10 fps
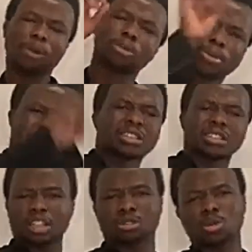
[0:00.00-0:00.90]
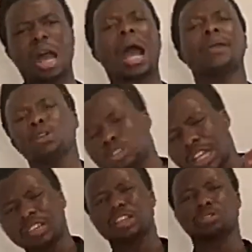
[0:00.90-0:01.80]
I'm not presenting the truth. I am
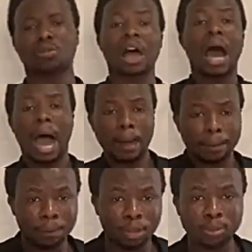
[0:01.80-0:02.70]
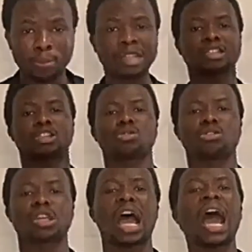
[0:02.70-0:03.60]
not saying the truth. I'll not bring the
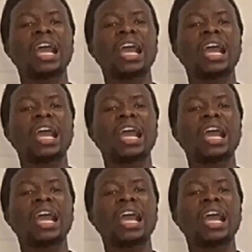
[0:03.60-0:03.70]
truth.